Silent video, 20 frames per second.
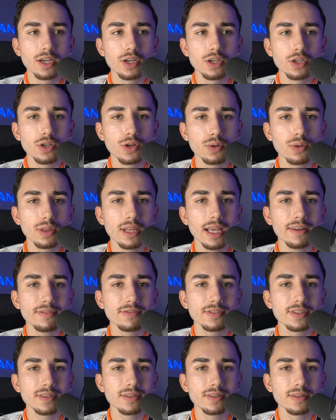you're
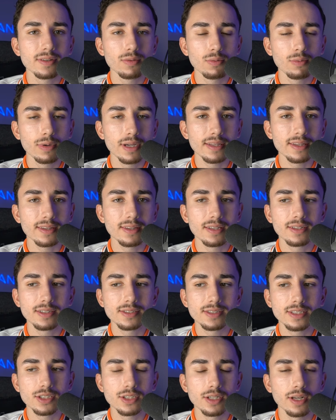left with the
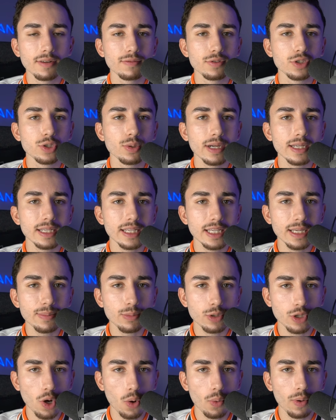decision of, do I
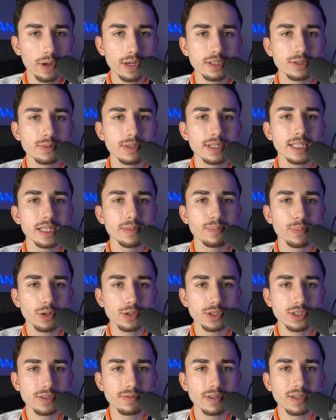keep going? Do I keep
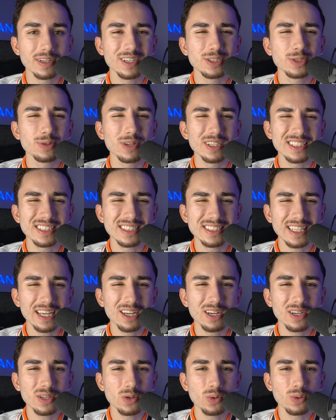persevering? Do I stay
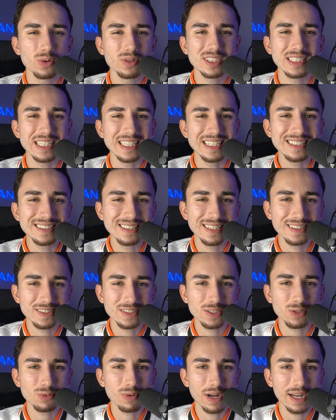on course? Is this
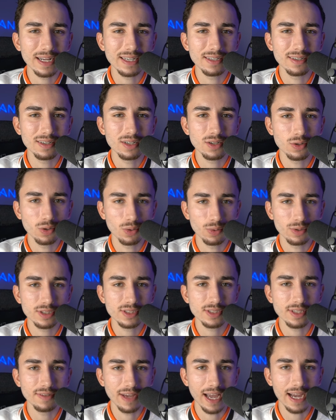the right
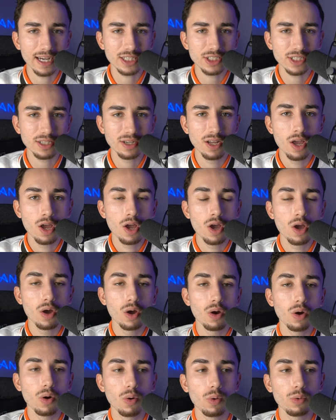course of action?
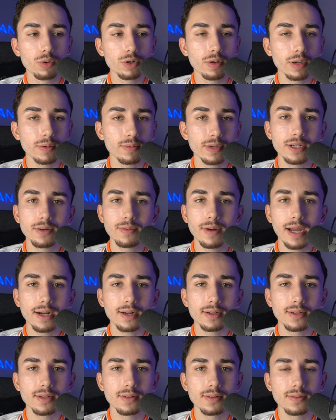Or do I
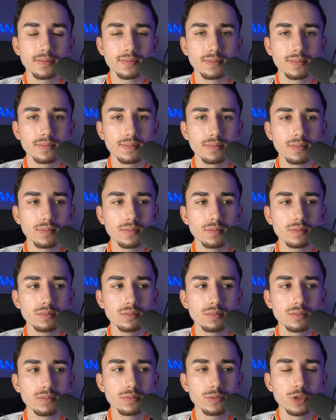redirect?
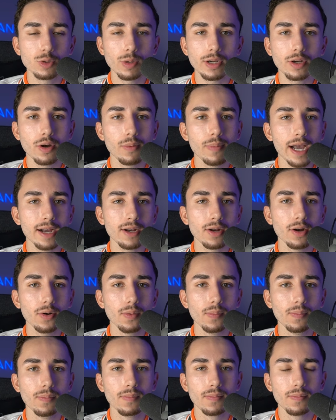Do I go back
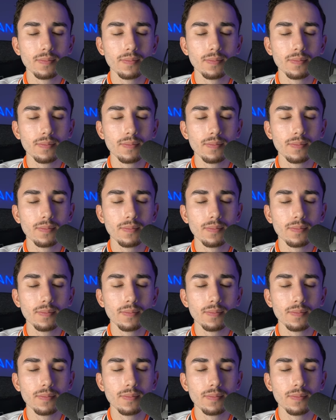home?